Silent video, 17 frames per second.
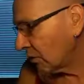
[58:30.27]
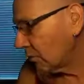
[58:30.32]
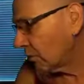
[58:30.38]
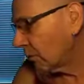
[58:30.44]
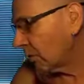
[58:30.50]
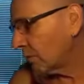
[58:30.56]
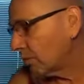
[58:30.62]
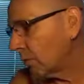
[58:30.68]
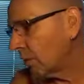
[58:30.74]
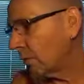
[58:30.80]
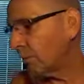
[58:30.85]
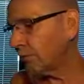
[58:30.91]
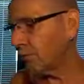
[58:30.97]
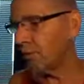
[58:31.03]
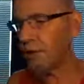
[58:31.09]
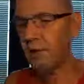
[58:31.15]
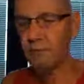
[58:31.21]
What
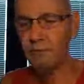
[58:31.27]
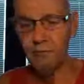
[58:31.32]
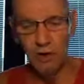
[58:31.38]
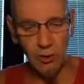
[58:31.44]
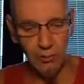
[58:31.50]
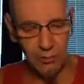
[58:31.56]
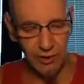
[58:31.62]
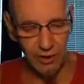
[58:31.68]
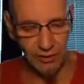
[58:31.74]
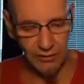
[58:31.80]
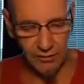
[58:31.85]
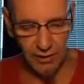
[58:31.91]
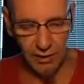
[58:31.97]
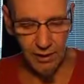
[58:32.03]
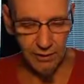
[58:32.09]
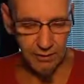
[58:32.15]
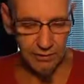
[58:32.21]
was it on Pharma Death
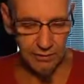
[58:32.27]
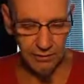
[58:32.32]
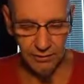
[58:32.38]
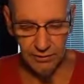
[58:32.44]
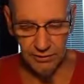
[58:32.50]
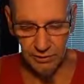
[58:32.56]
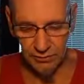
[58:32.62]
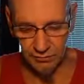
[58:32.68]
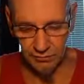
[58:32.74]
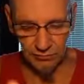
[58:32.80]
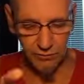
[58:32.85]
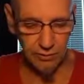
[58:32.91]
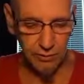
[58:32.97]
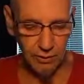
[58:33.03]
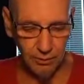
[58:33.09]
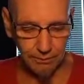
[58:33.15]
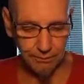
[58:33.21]
Clock? Just
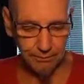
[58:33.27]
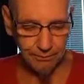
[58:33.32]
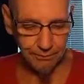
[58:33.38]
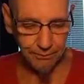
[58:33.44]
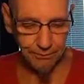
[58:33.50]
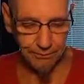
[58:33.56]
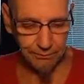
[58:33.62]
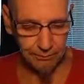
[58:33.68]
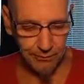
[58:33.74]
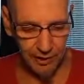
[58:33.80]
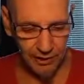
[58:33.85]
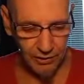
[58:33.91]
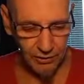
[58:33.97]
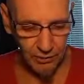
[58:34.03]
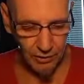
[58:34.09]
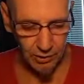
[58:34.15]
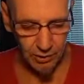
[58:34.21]

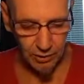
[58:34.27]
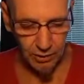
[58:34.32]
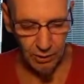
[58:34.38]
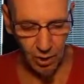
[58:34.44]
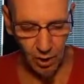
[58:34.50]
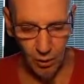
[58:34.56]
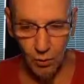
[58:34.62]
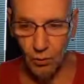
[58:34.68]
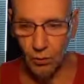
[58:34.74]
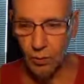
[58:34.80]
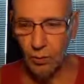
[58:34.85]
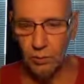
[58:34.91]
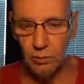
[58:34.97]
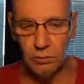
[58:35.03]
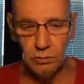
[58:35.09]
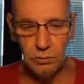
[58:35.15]
medical alone?